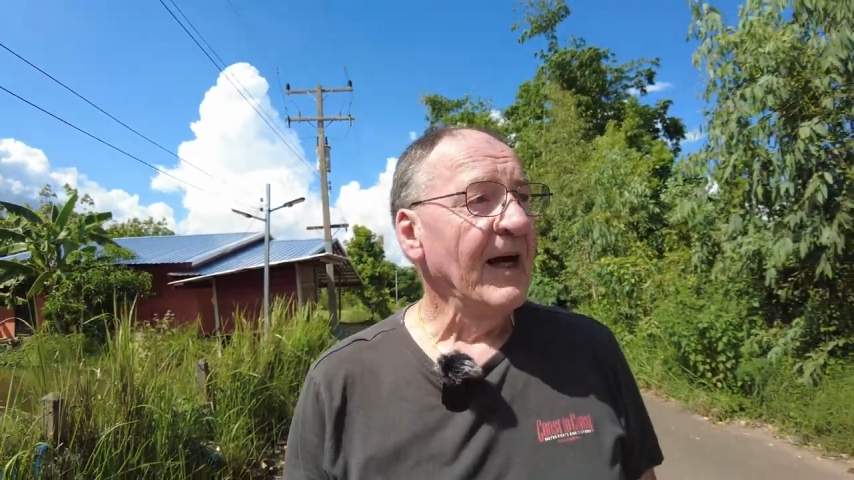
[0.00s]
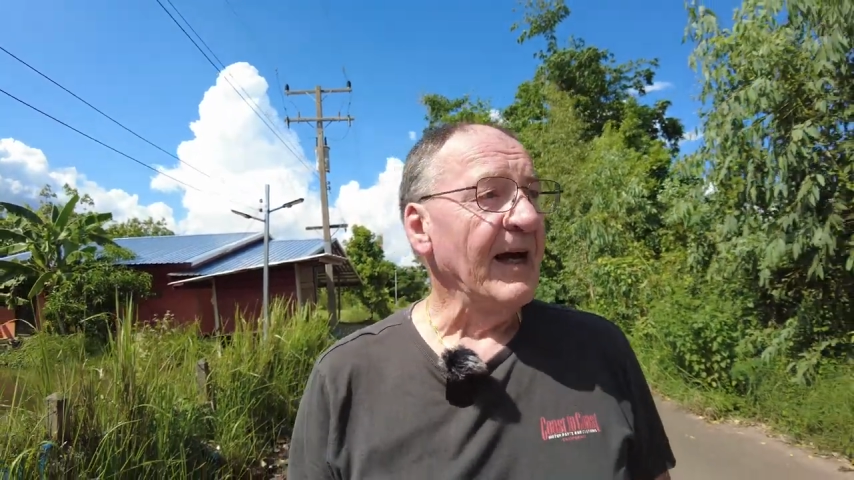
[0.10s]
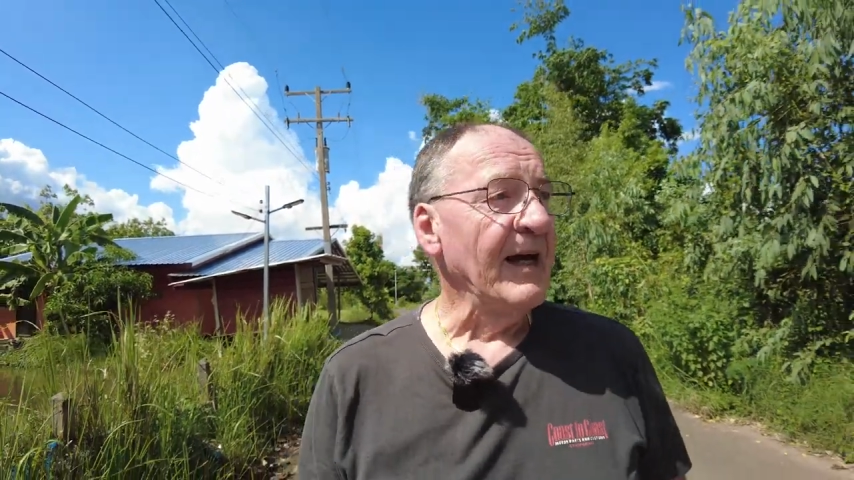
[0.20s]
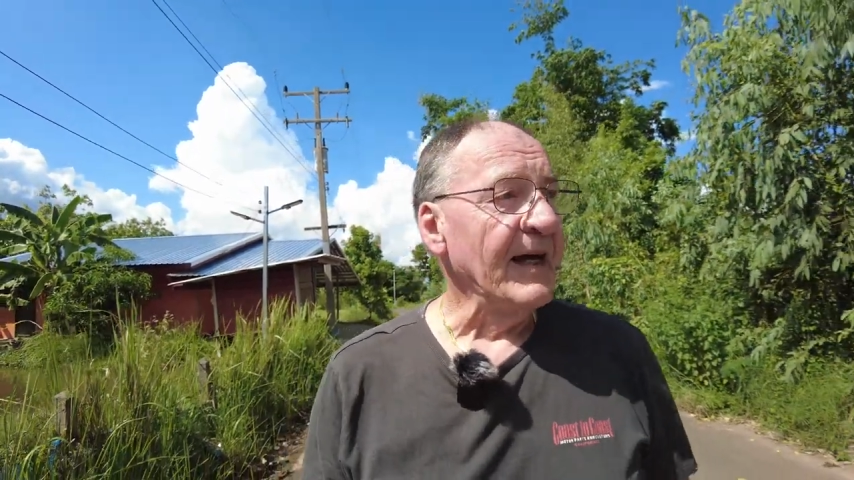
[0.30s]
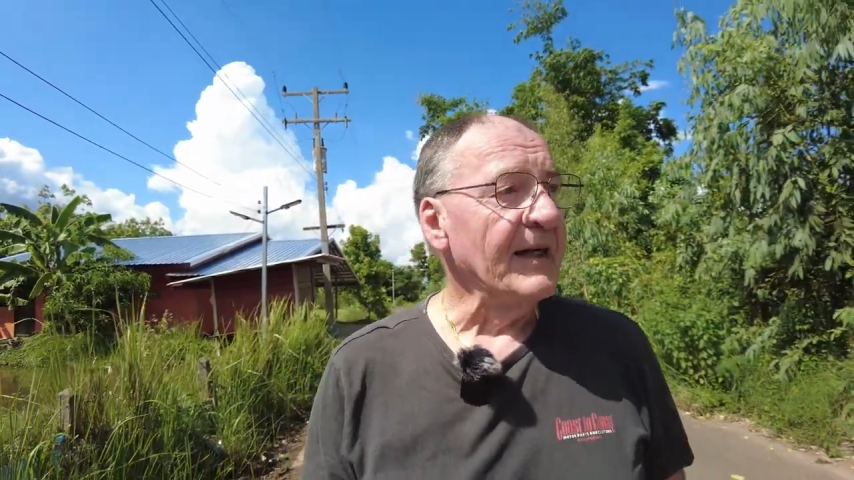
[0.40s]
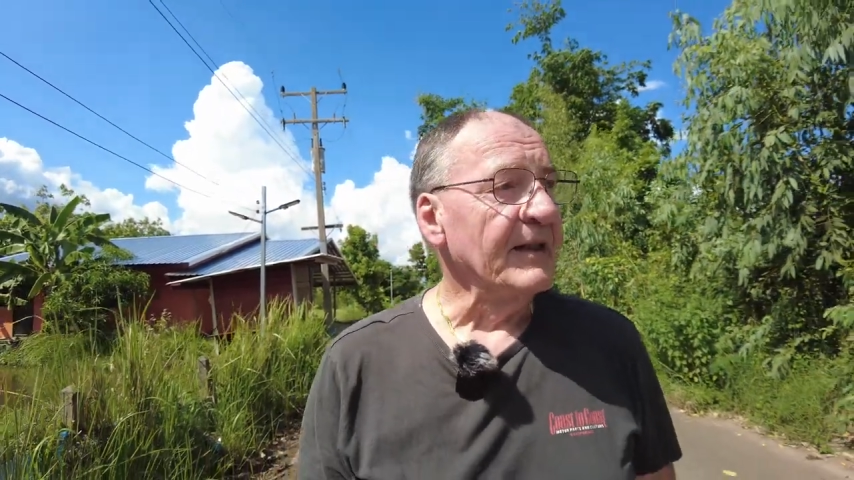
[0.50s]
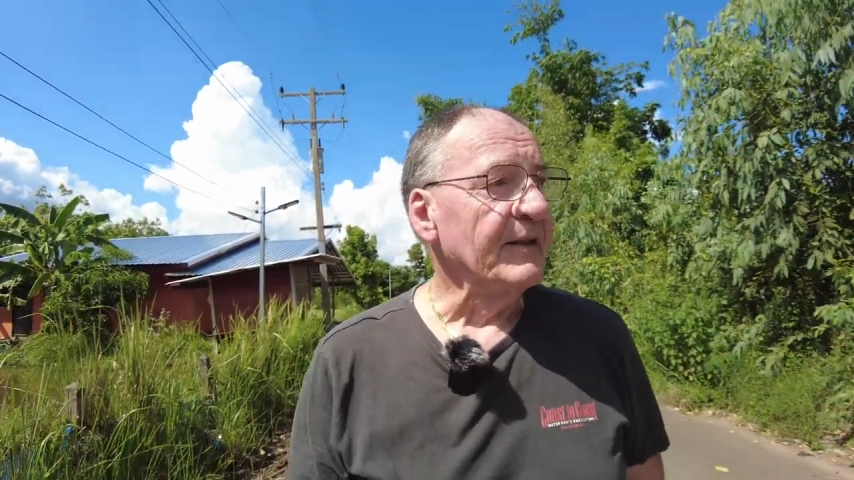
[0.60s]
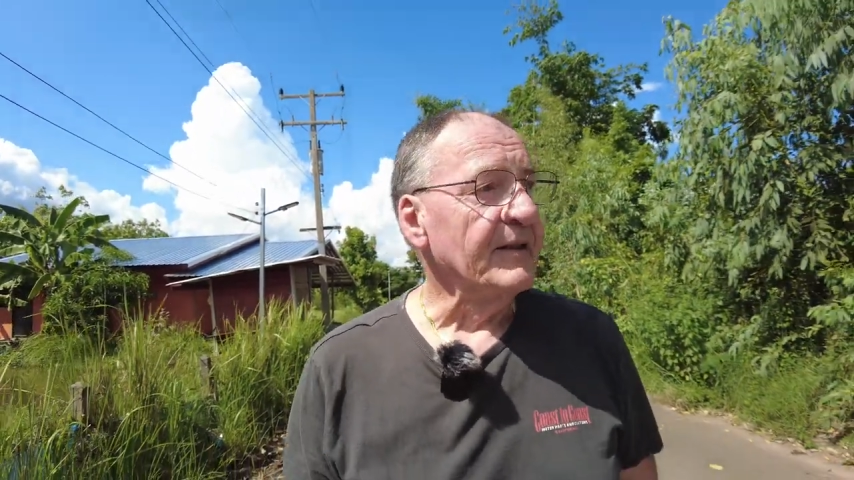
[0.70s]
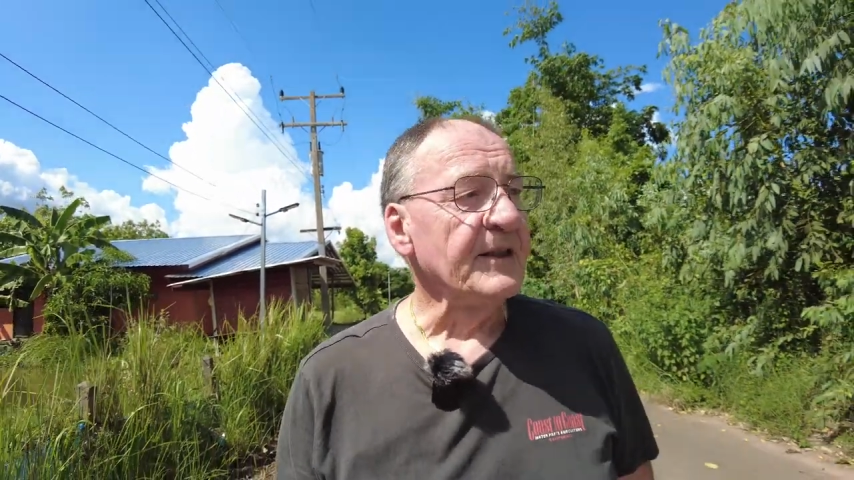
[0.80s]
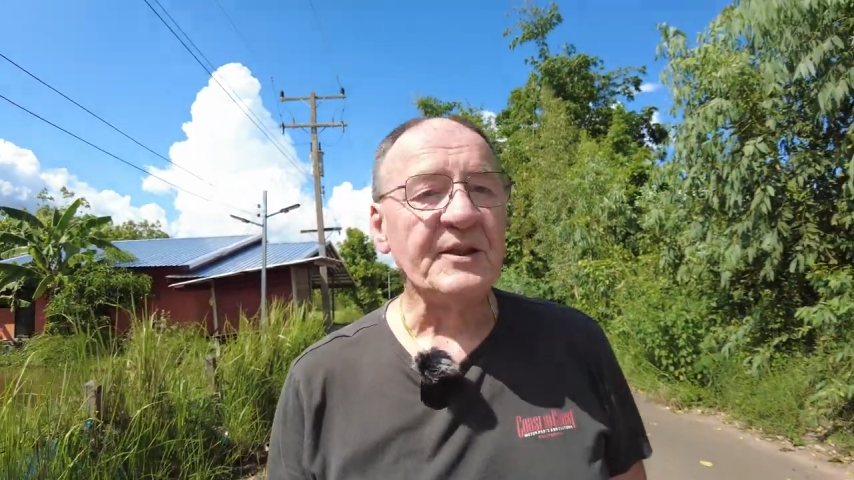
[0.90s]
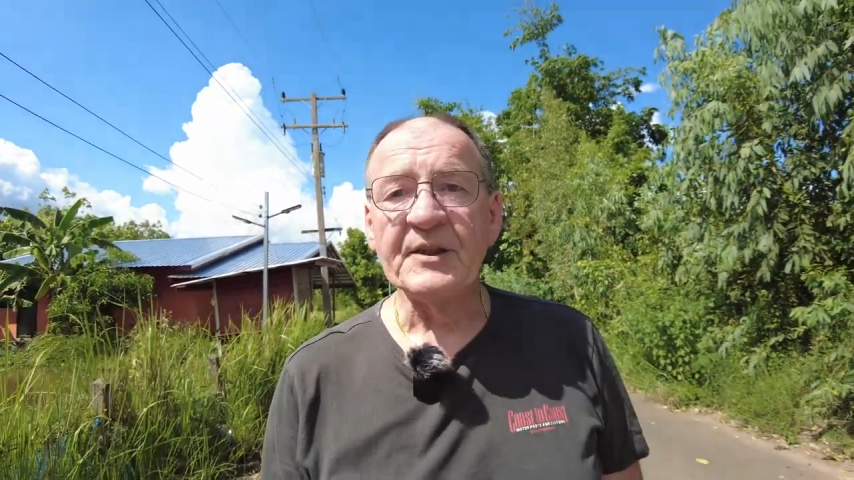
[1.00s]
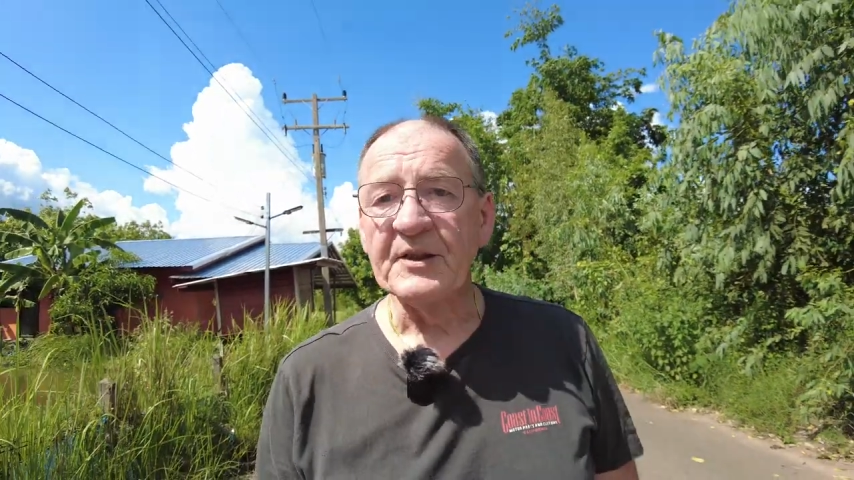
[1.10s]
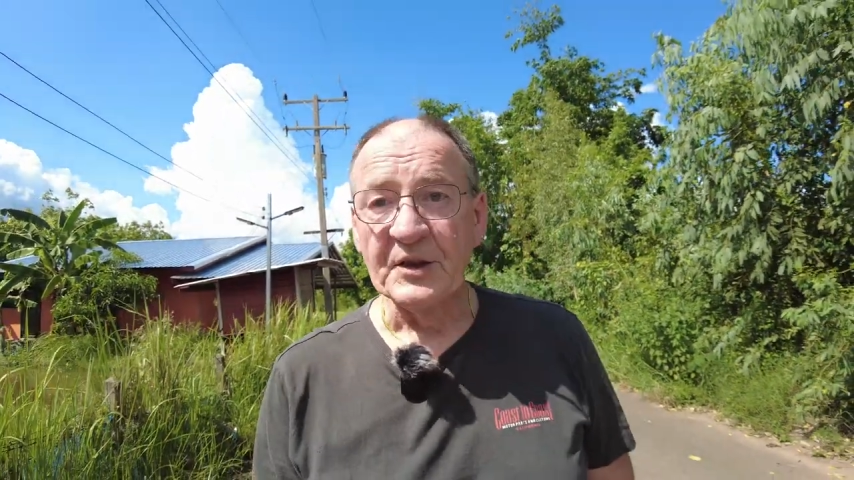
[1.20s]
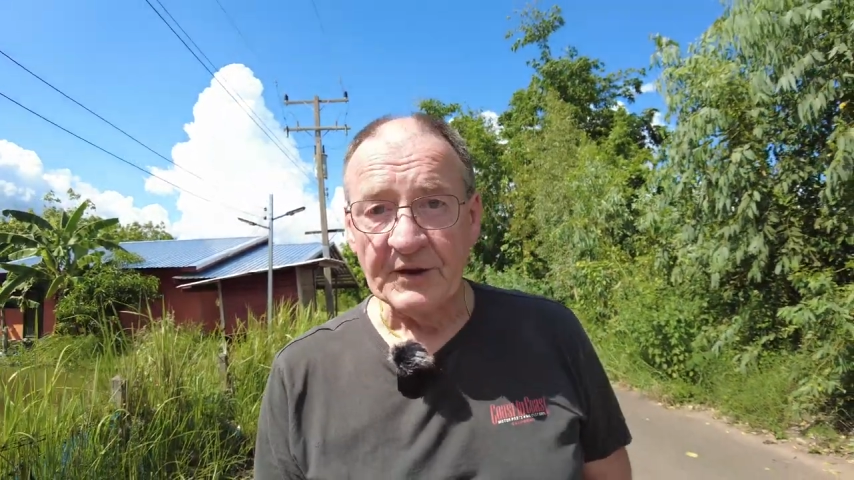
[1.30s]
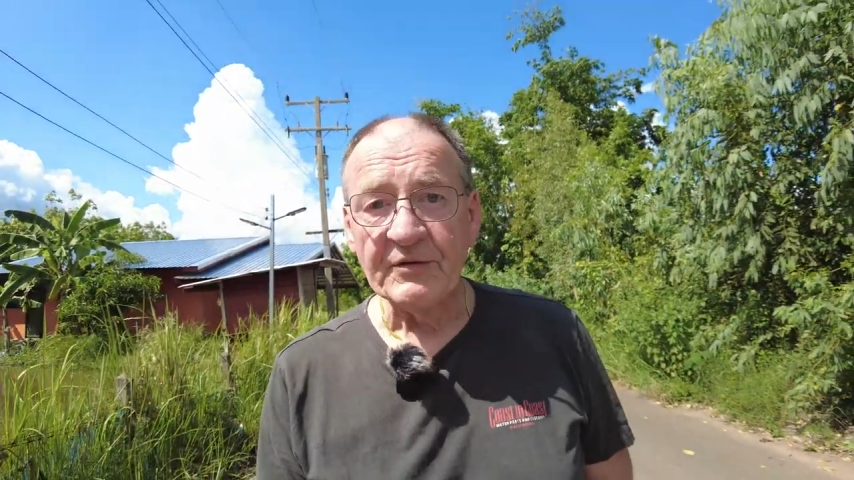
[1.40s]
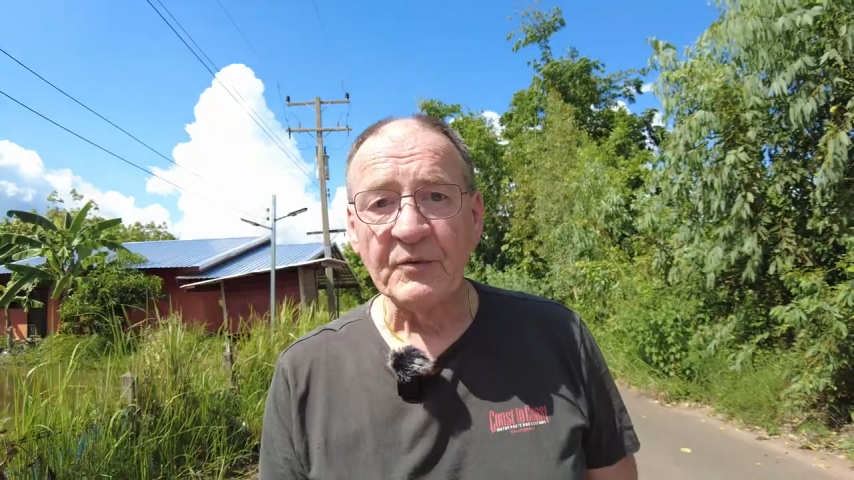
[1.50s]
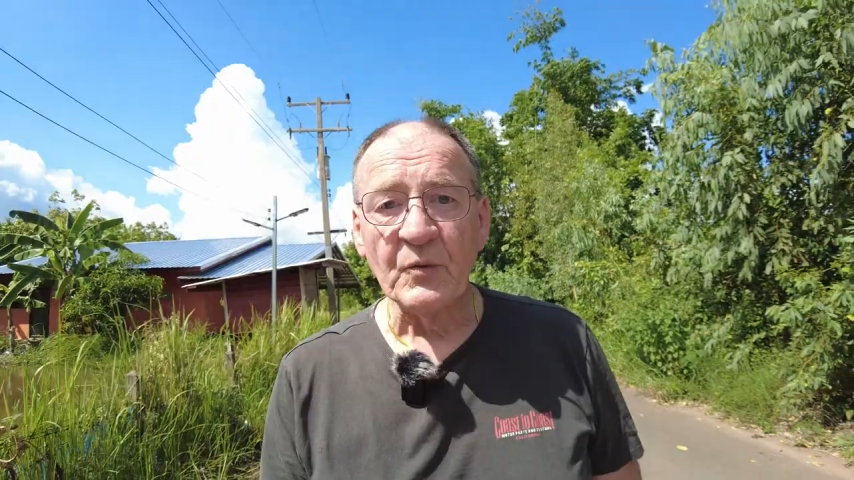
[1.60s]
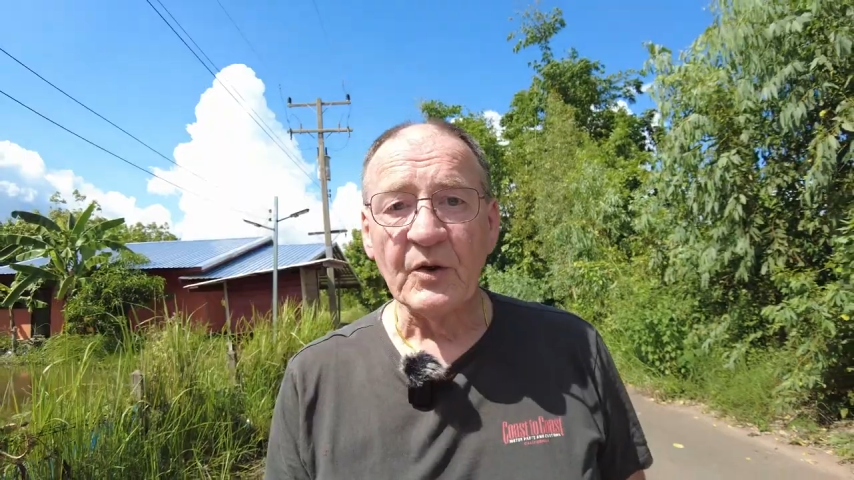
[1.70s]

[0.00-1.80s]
And this is a different